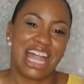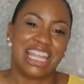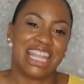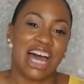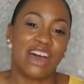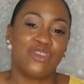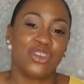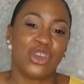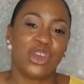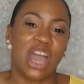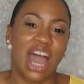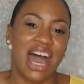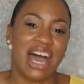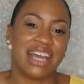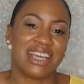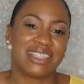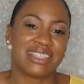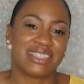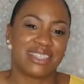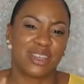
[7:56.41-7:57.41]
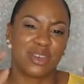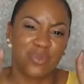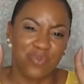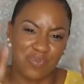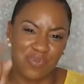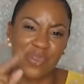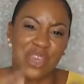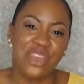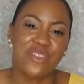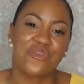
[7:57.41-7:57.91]
Love you guys.
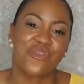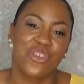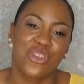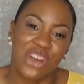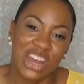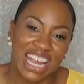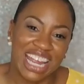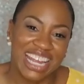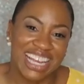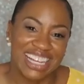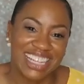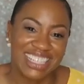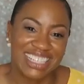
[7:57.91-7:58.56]
Be free.